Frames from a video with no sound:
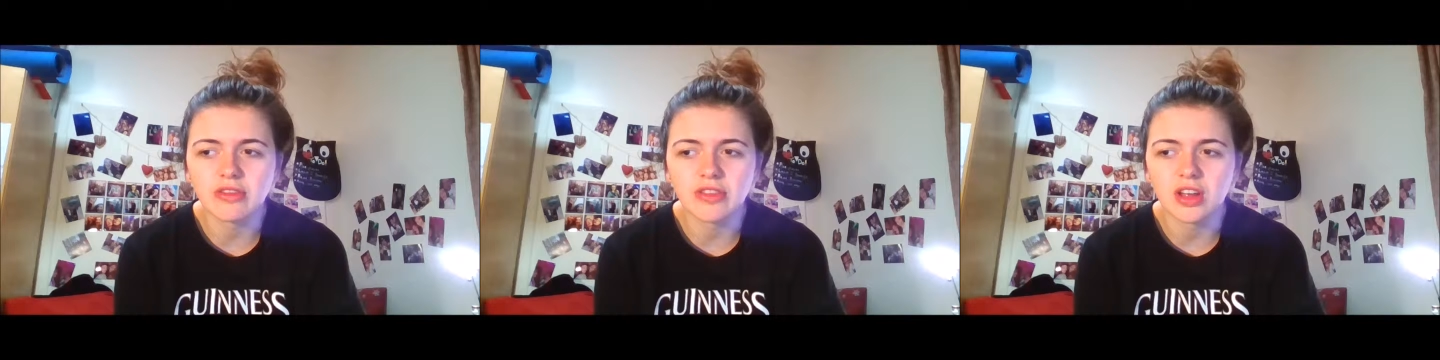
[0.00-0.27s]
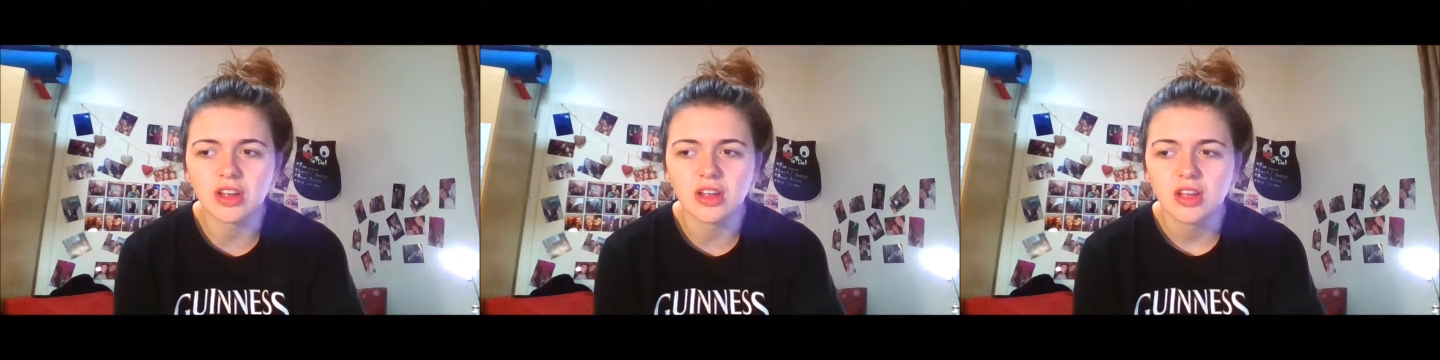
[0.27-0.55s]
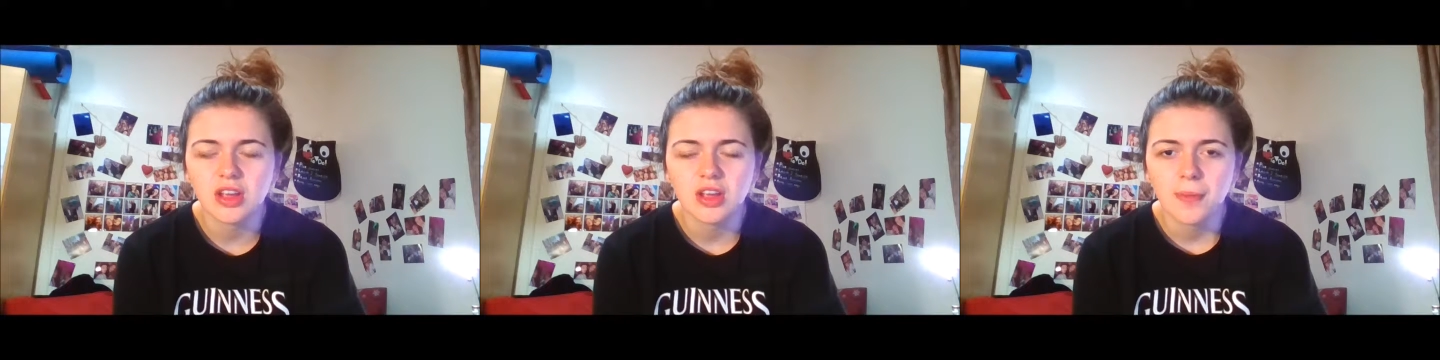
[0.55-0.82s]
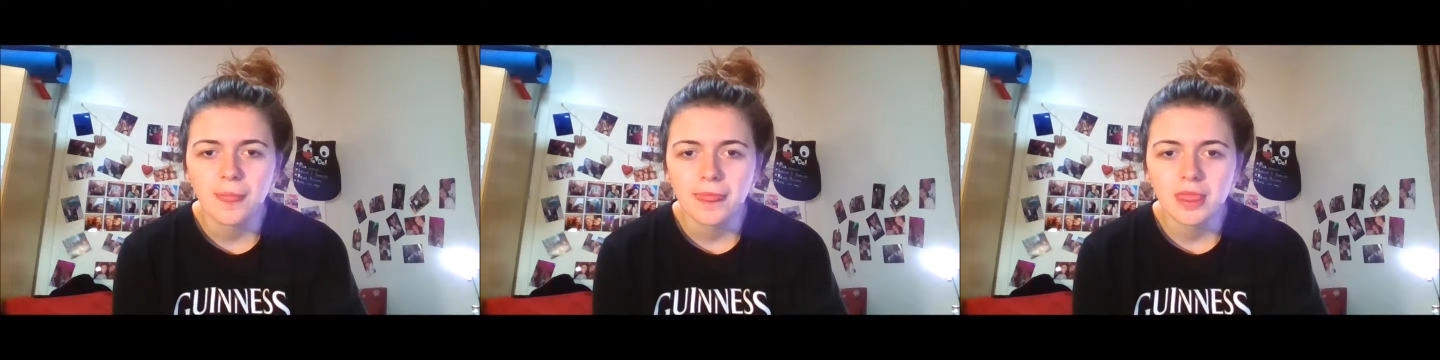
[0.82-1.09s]
for,
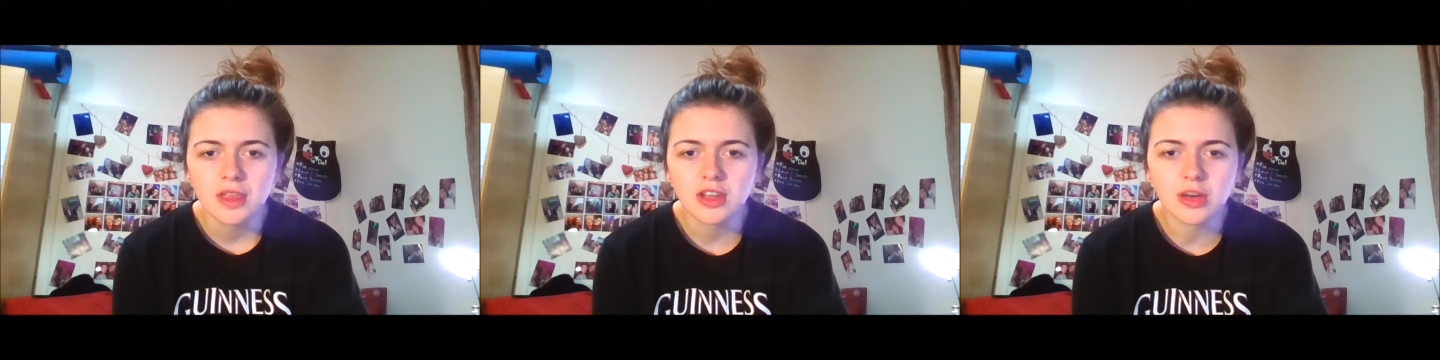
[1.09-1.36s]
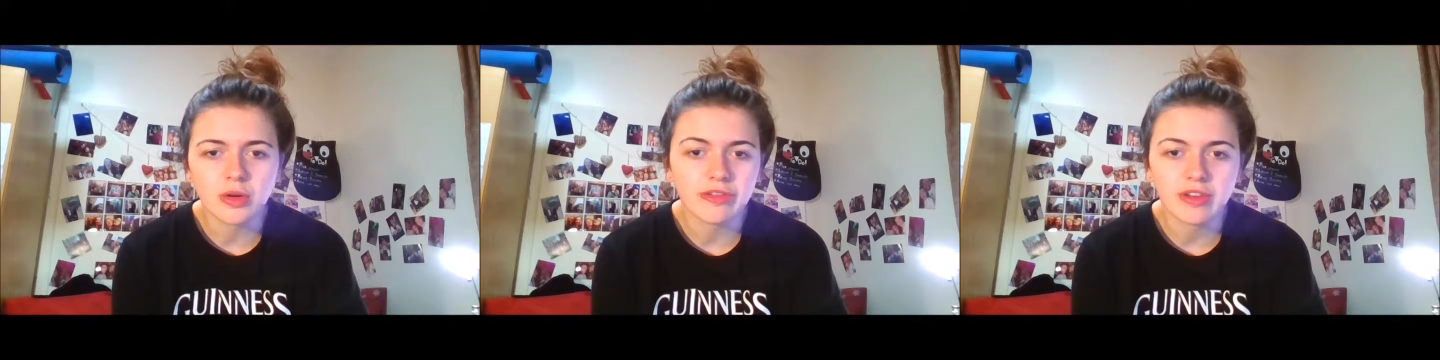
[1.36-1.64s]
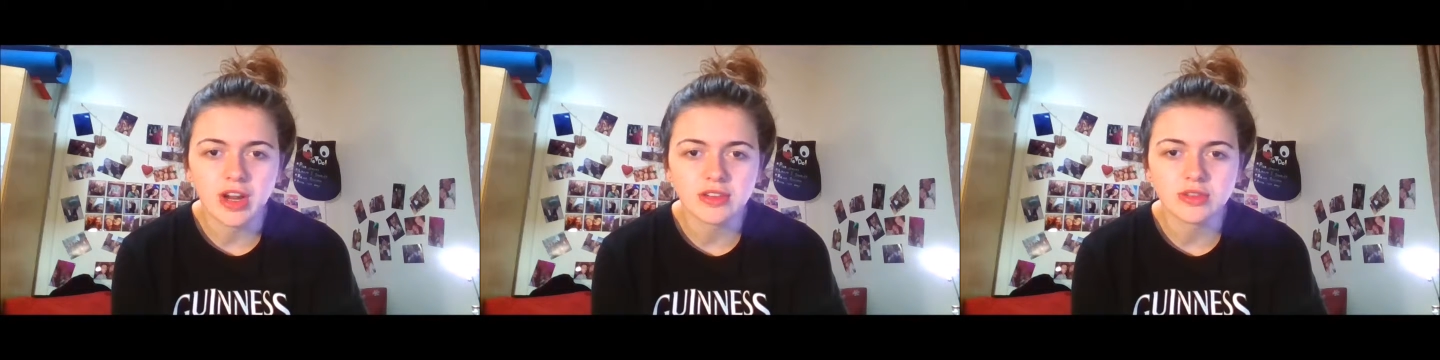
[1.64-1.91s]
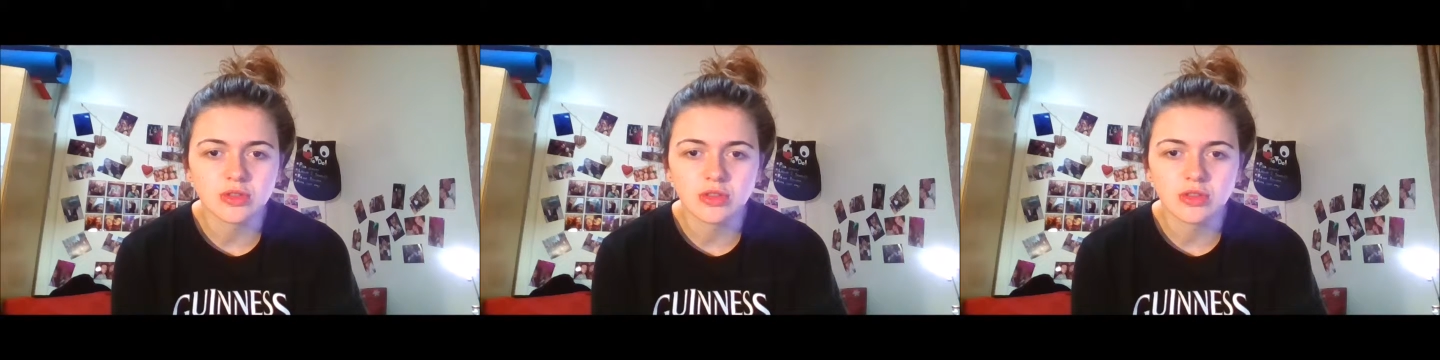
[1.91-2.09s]
a friend,